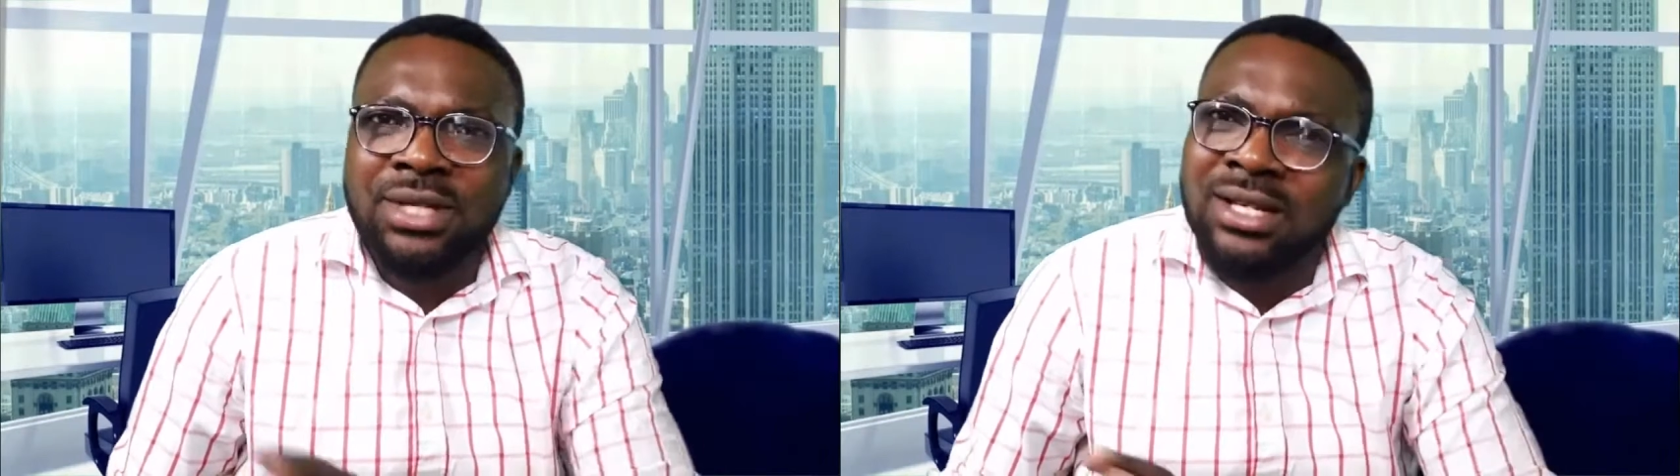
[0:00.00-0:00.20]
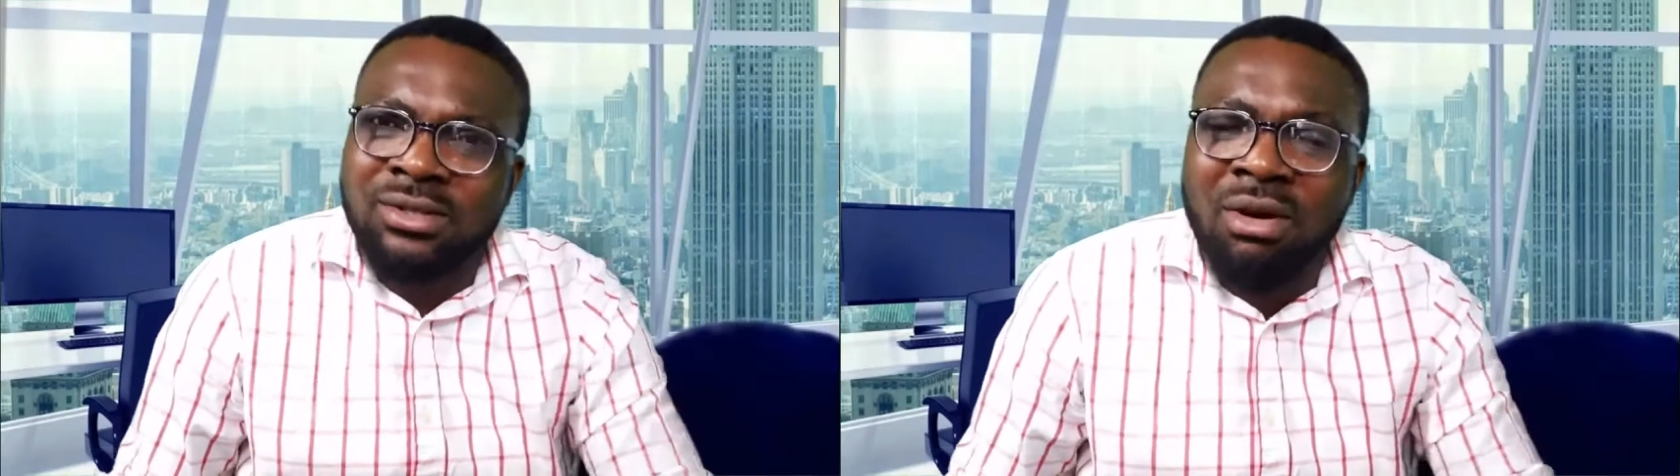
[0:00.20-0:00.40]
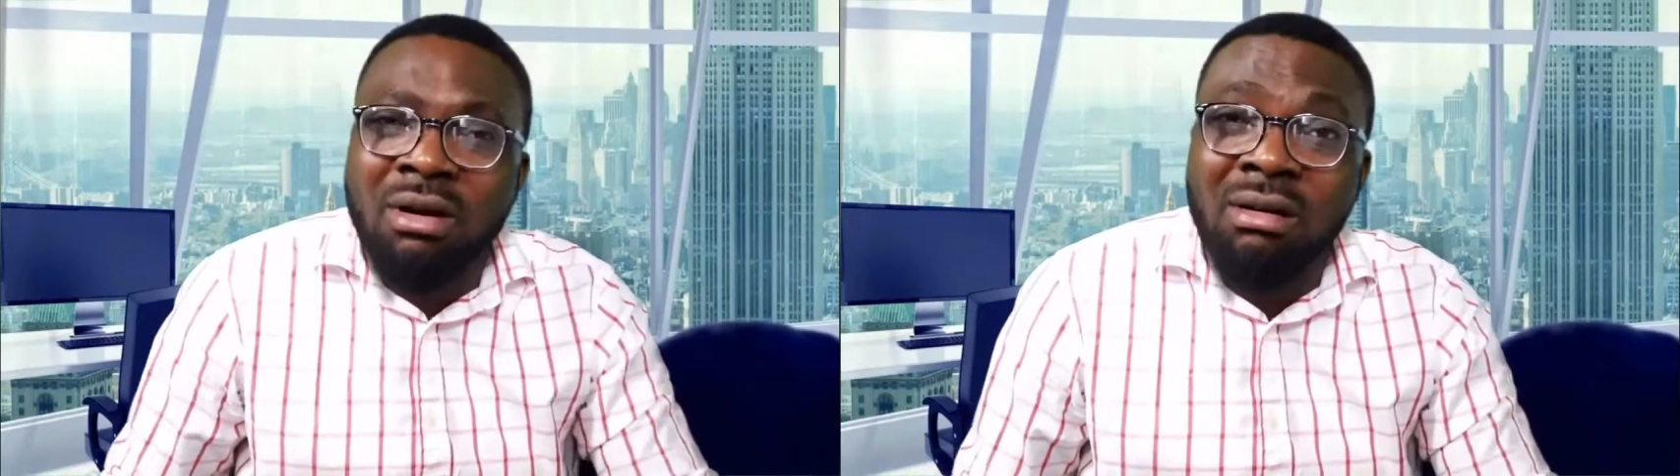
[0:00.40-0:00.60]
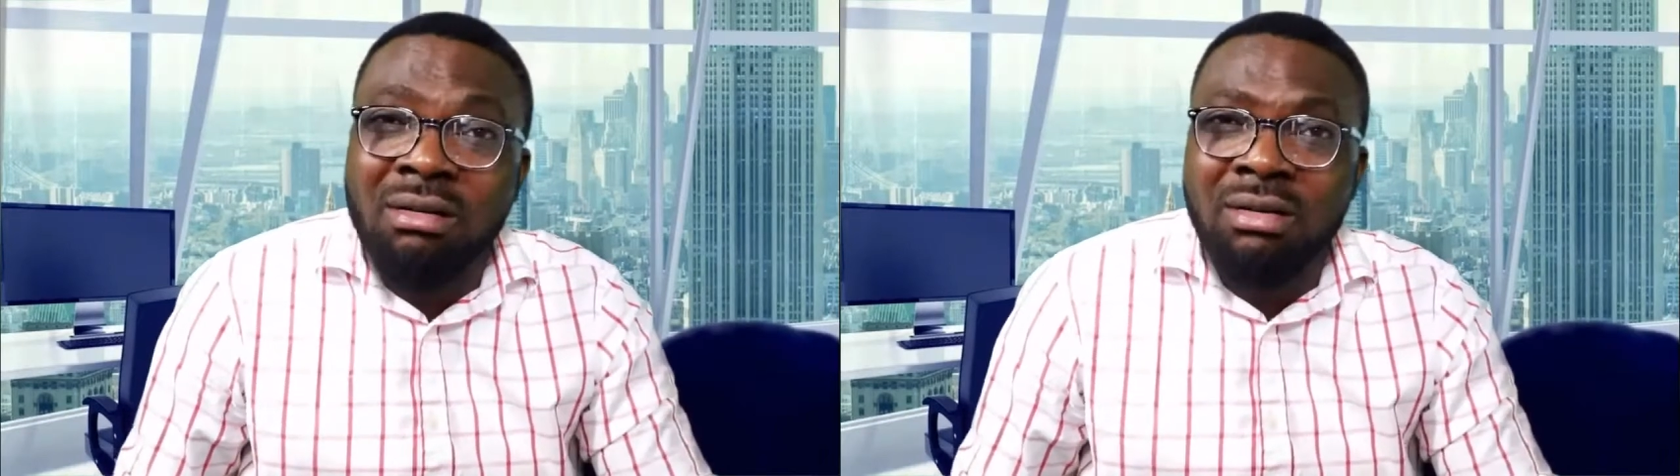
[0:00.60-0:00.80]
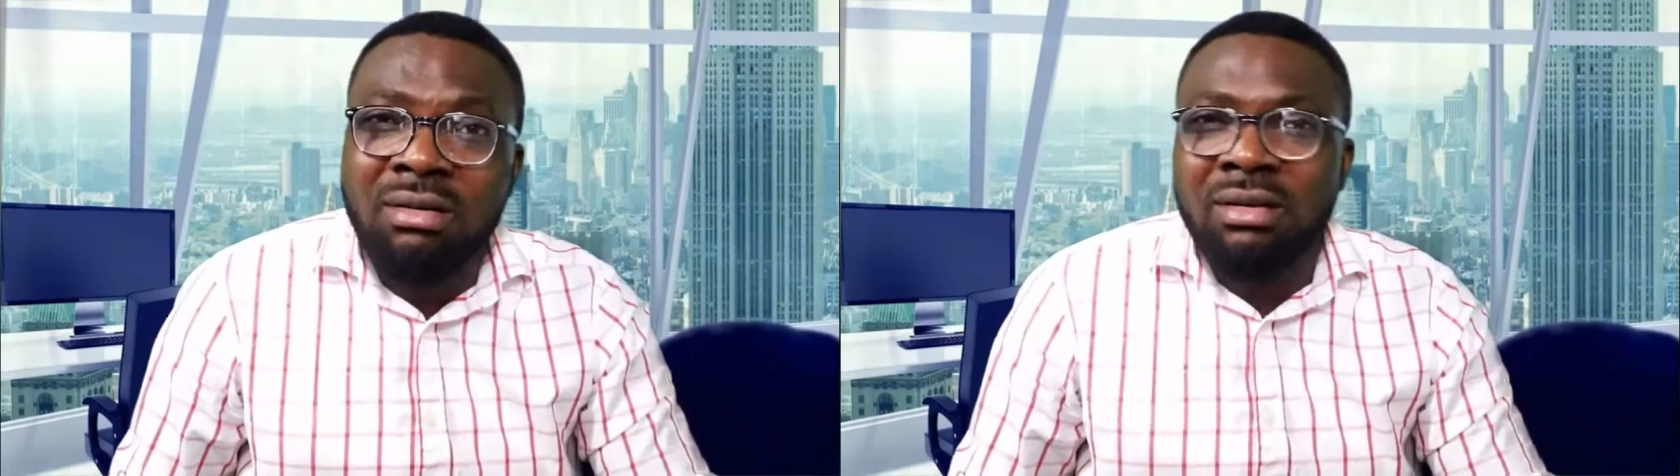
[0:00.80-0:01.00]
that's all,
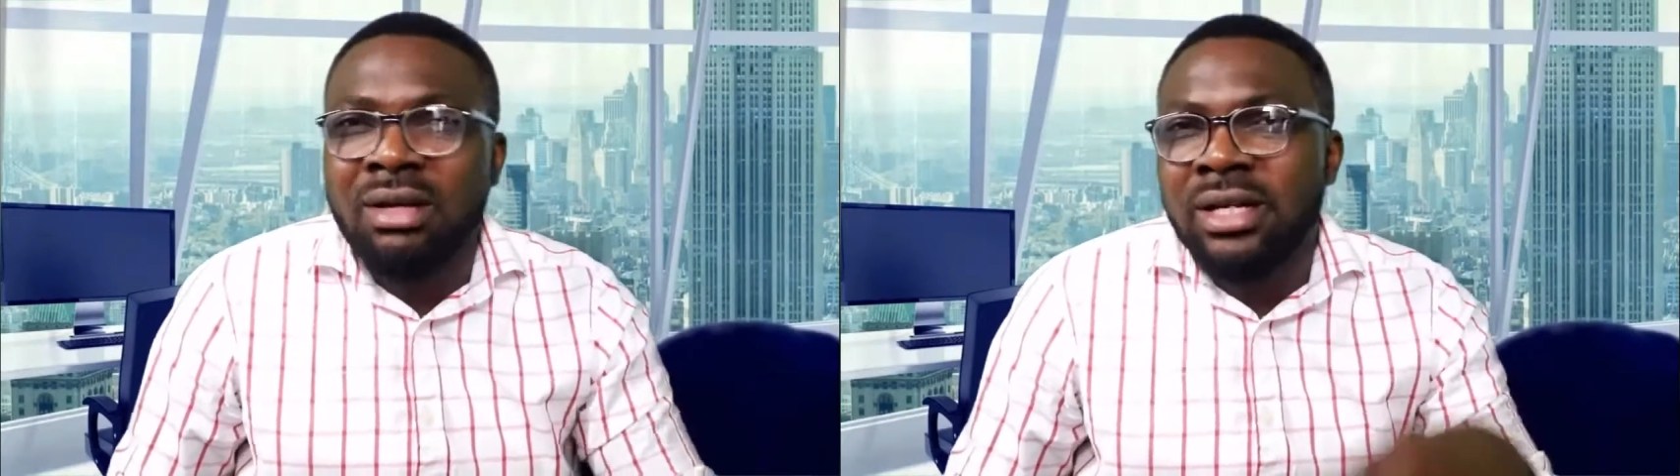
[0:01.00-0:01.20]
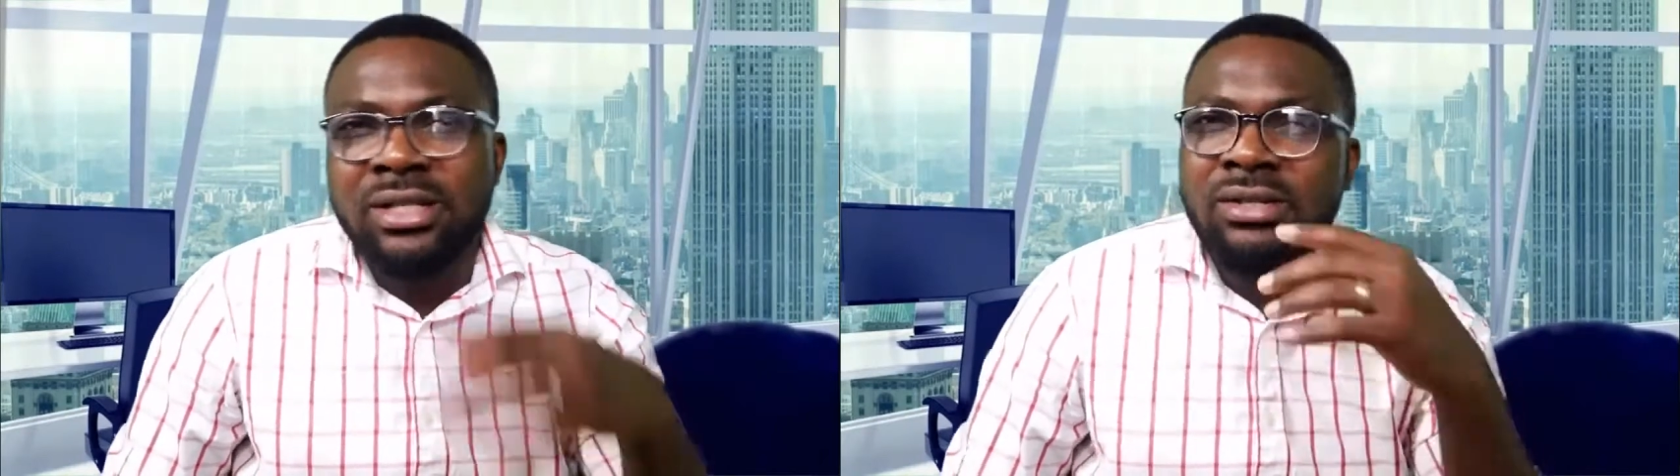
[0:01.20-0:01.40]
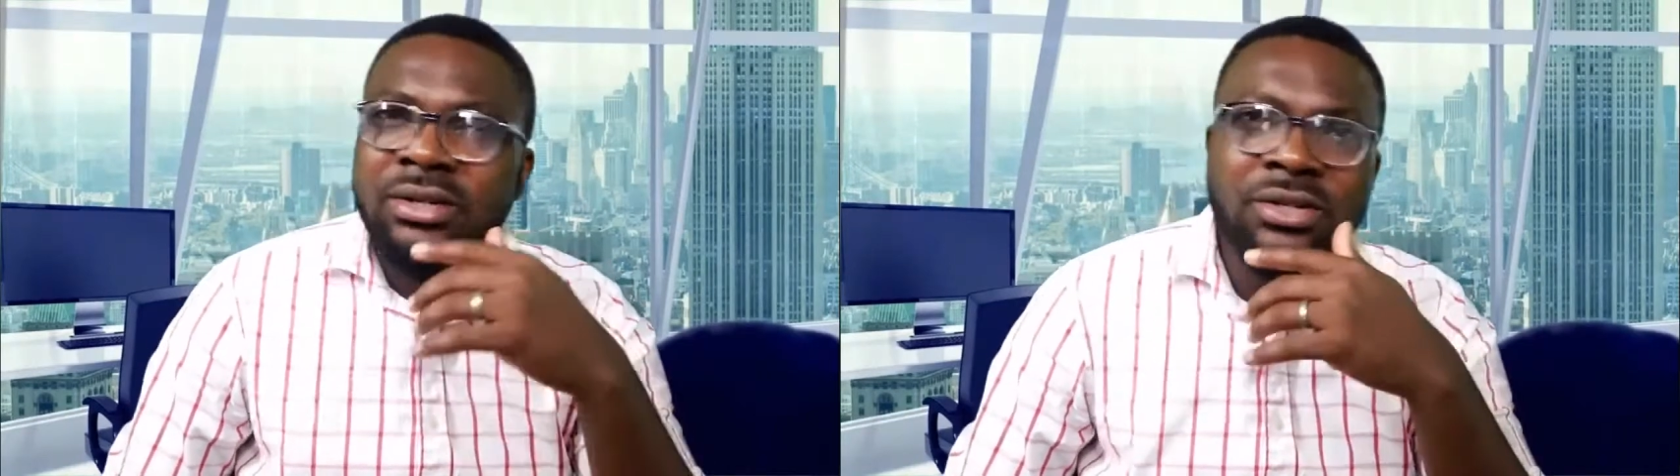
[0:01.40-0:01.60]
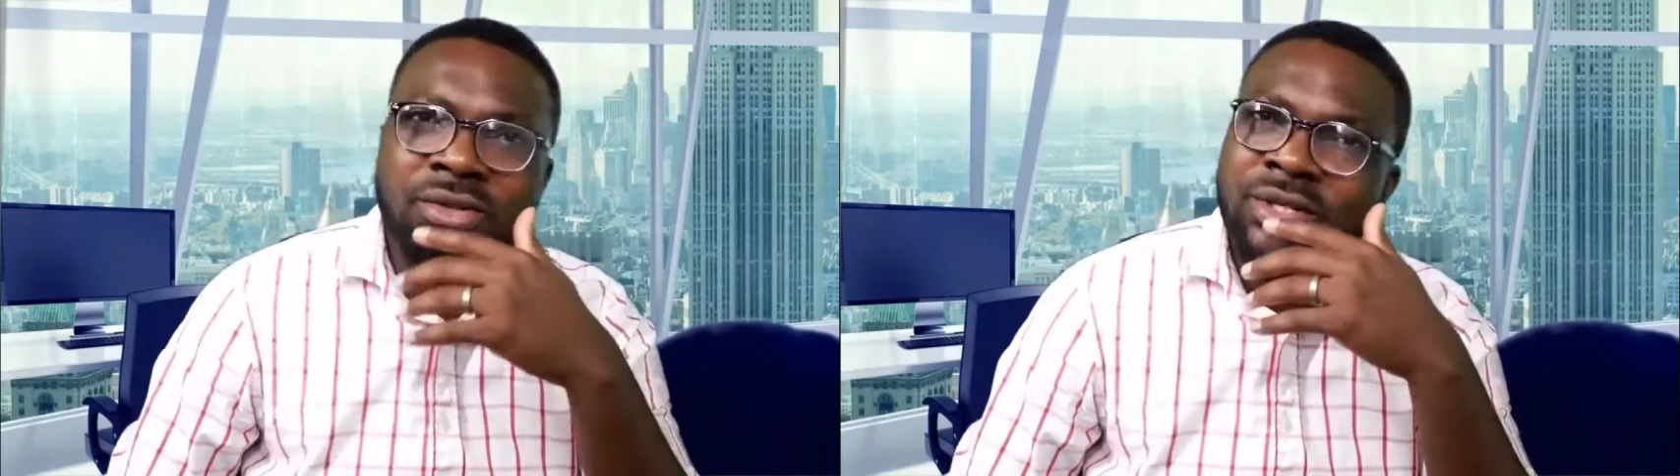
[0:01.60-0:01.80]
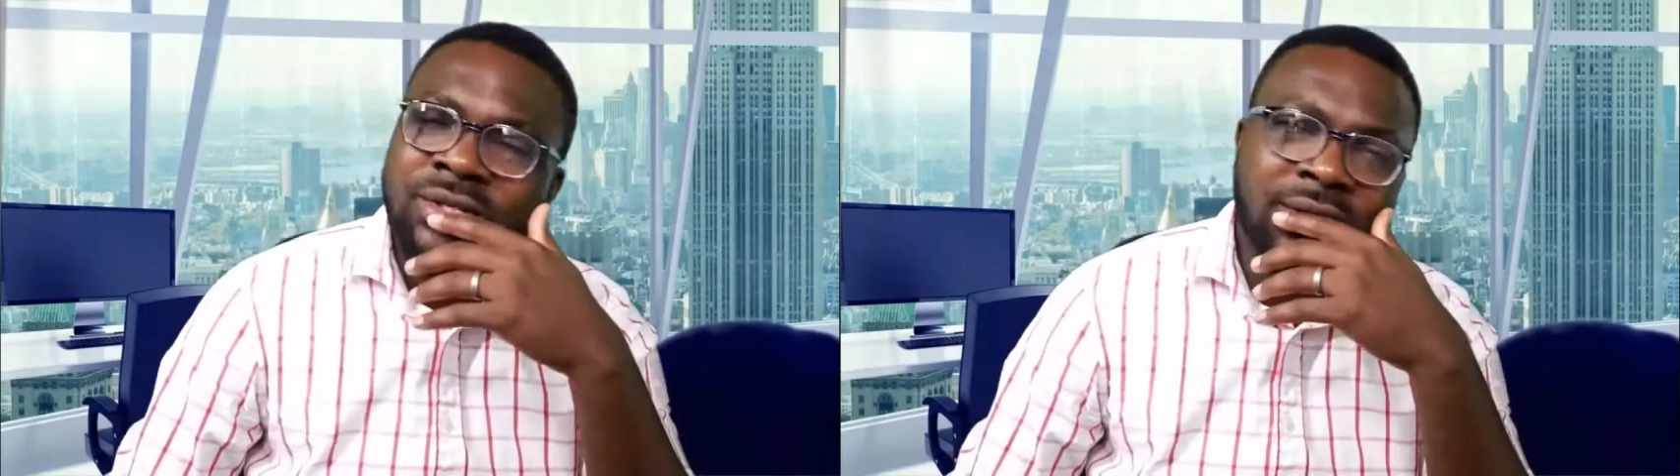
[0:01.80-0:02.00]
he's not
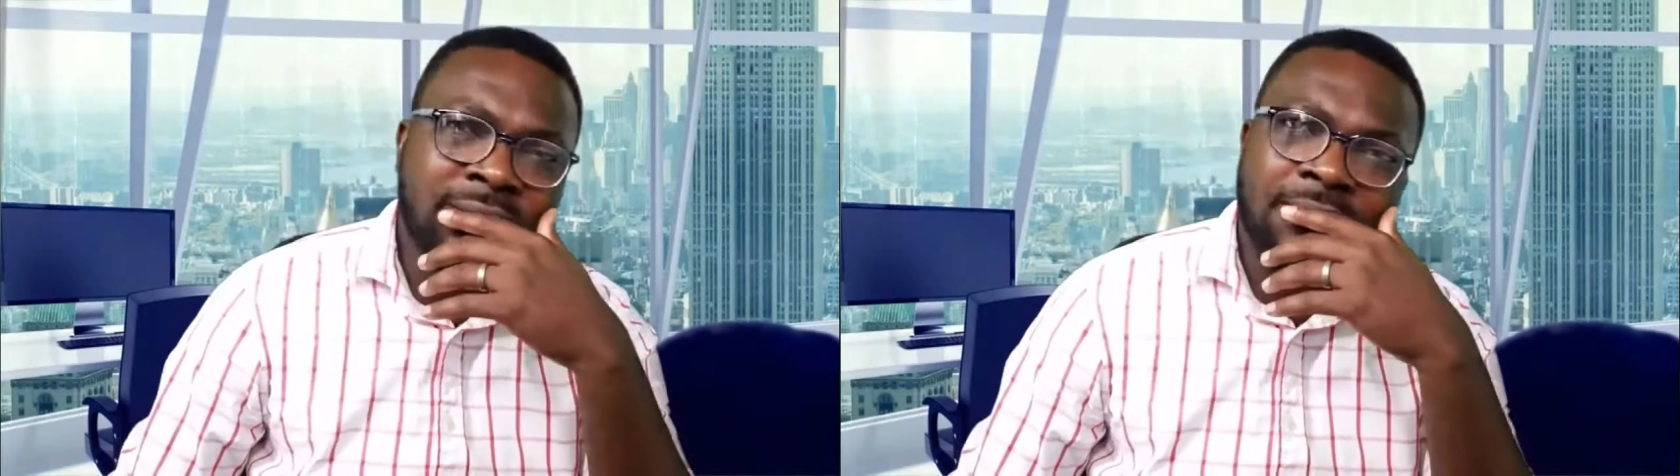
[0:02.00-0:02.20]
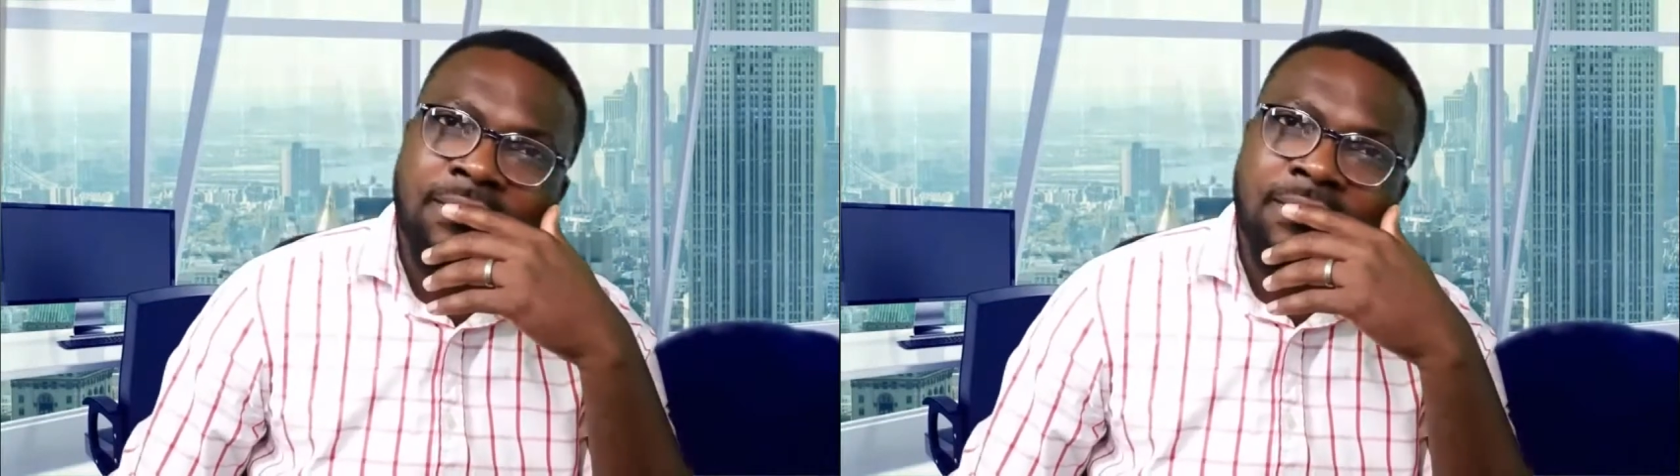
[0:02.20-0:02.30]
interested.